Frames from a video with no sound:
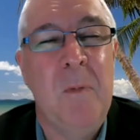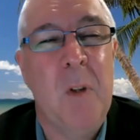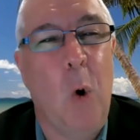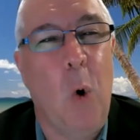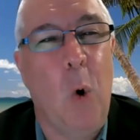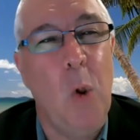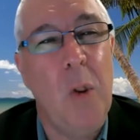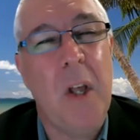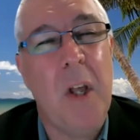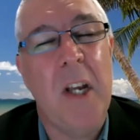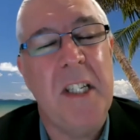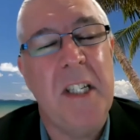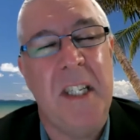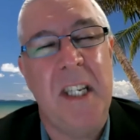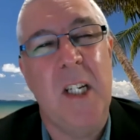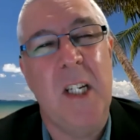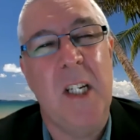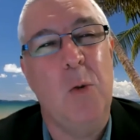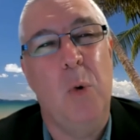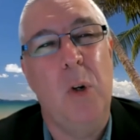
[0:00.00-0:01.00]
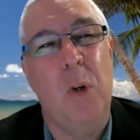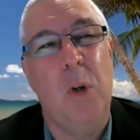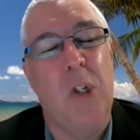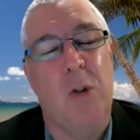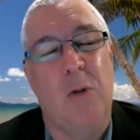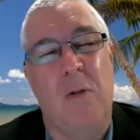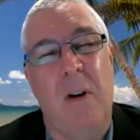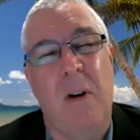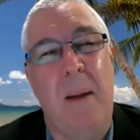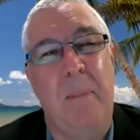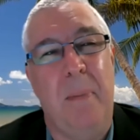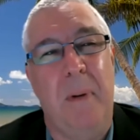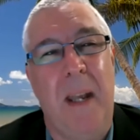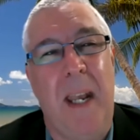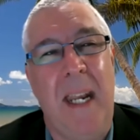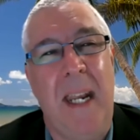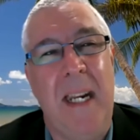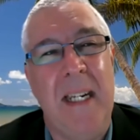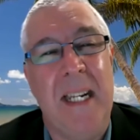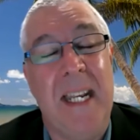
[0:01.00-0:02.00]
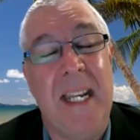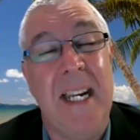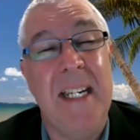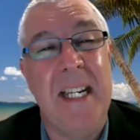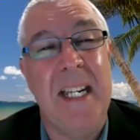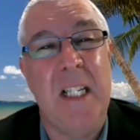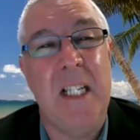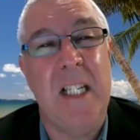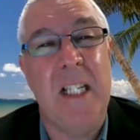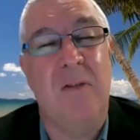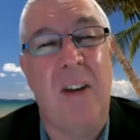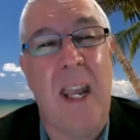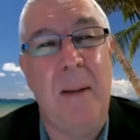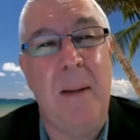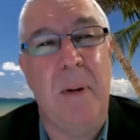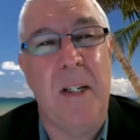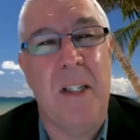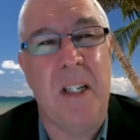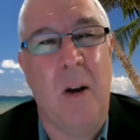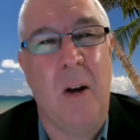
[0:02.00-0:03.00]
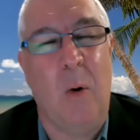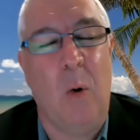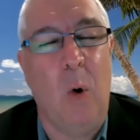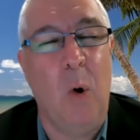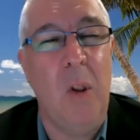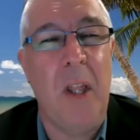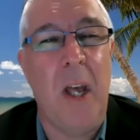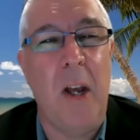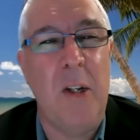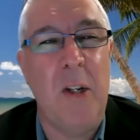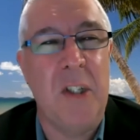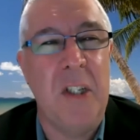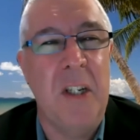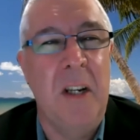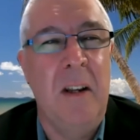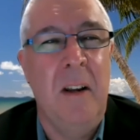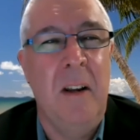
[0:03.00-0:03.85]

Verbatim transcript: All those things would trap and condense vapor. So all those